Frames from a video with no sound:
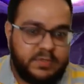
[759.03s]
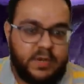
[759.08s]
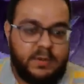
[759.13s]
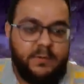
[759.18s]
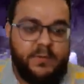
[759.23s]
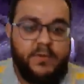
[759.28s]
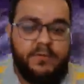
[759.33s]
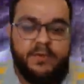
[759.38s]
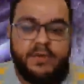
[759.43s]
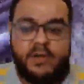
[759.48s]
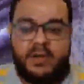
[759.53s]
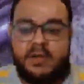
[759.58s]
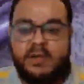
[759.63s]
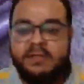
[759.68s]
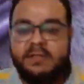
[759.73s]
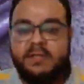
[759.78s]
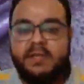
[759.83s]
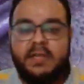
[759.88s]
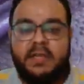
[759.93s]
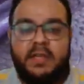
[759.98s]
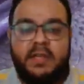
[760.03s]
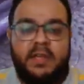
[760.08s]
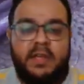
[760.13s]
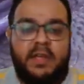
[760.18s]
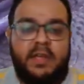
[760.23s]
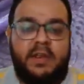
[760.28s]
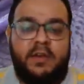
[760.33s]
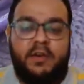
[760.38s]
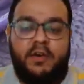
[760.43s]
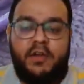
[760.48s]
number of turns.
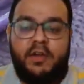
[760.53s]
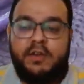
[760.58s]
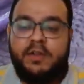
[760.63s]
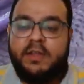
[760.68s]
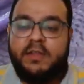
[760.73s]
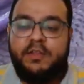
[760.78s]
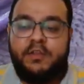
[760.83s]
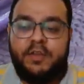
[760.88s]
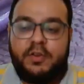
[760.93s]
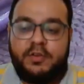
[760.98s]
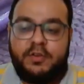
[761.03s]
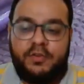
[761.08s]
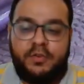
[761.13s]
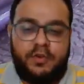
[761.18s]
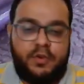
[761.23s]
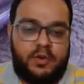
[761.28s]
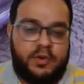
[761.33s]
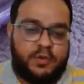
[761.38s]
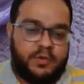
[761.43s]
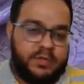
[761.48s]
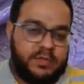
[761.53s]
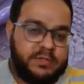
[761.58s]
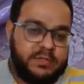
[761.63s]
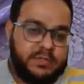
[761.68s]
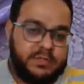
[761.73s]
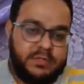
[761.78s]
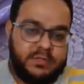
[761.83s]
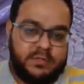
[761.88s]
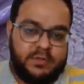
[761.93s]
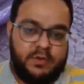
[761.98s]
And all you can auto this.
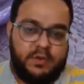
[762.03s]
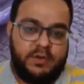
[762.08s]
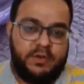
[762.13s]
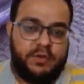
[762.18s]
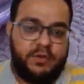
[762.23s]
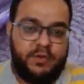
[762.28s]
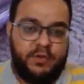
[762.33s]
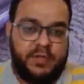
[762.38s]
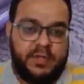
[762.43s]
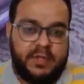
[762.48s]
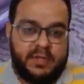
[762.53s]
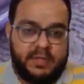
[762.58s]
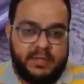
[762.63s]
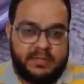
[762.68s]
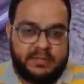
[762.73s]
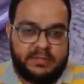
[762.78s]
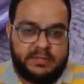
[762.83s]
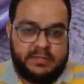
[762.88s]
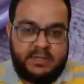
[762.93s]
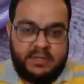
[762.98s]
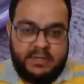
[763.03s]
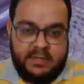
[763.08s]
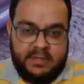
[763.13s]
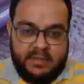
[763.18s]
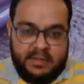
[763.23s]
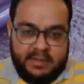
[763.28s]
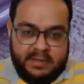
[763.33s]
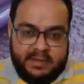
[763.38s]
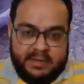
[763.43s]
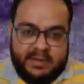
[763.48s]
So all you're doing is
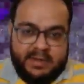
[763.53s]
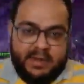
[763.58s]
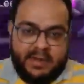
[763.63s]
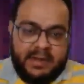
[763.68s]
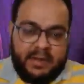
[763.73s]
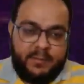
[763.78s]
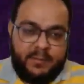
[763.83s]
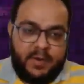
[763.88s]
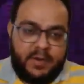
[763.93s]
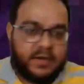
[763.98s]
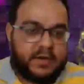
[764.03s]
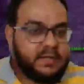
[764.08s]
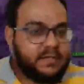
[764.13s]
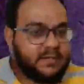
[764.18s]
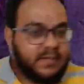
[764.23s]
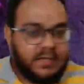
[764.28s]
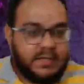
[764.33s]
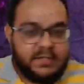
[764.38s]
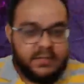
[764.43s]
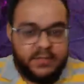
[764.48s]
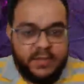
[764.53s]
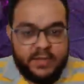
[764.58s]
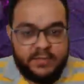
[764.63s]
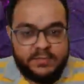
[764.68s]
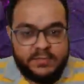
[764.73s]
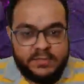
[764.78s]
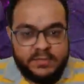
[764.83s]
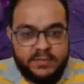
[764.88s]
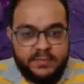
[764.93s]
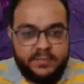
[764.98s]
letting Marius kill the
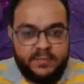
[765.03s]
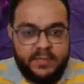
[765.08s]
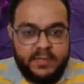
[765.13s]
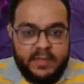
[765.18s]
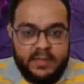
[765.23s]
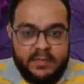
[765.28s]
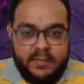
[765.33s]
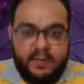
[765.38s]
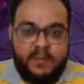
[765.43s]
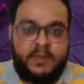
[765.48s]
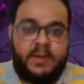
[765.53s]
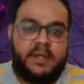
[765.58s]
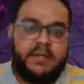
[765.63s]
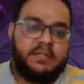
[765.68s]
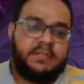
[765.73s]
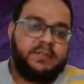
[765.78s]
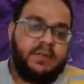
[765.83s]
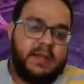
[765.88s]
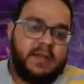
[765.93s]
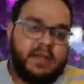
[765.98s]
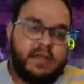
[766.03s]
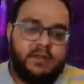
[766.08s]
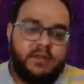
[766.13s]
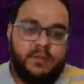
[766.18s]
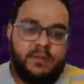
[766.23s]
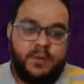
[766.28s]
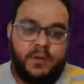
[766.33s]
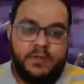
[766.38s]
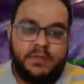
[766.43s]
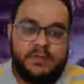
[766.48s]
waves, and then Marius will die to the
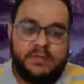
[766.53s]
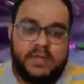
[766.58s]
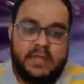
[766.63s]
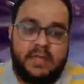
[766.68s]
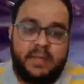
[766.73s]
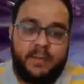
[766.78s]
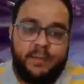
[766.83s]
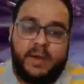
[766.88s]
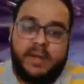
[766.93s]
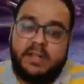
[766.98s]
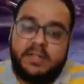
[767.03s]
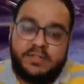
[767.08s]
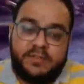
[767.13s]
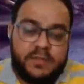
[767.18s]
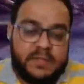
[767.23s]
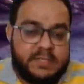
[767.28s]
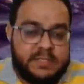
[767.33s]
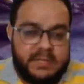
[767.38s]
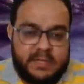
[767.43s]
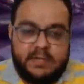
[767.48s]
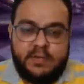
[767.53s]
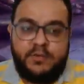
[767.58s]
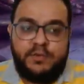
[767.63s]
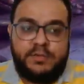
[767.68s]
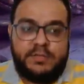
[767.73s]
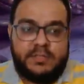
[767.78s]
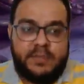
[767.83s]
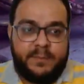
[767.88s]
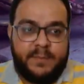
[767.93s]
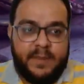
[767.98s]
boss. Marius will still do
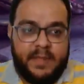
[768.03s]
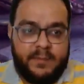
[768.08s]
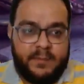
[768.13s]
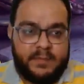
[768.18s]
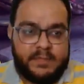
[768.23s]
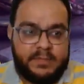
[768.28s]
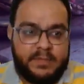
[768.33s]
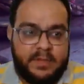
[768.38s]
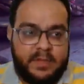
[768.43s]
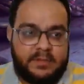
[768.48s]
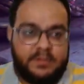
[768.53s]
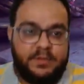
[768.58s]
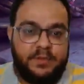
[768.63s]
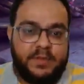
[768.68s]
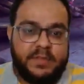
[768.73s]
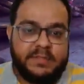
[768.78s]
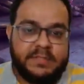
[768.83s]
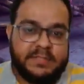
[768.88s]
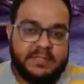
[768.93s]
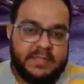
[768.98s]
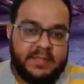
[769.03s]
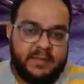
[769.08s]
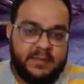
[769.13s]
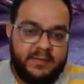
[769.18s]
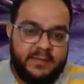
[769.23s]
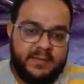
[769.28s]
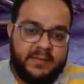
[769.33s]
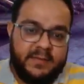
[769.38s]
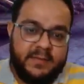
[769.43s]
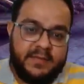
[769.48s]
some damage, as you can see,
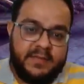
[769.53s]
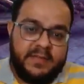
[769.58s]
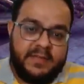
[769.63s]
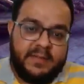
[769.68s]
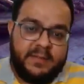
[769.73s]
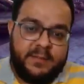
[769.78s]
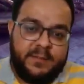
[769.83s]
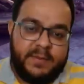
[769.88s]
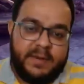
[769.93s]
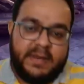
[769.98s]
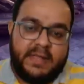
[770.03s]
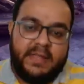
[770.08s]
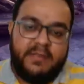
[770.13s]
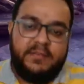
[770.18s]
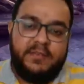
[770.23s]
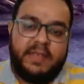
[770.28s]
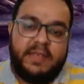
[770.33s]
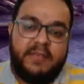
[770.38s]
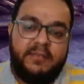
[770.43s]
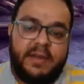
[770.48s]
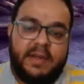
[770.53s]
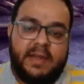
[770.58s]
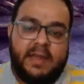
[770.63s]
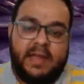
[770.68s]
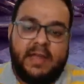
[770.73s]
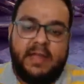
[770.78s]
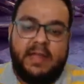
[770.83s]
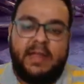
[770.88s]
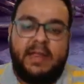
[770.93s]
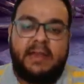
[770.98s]
but he will
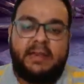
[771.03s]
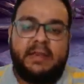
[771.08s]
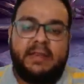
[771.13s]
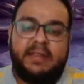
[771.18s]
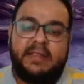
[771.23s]
die, and